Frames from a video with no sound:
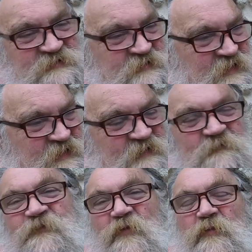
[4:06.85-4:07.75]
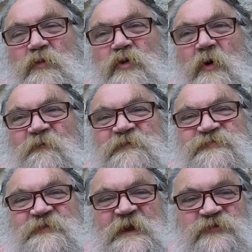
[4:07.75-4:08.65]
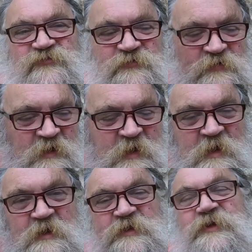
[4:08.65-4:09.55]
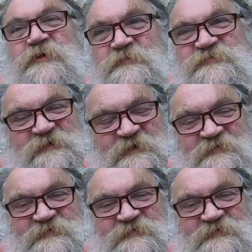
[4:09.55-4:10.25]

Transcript: it in an informal conversation, use it in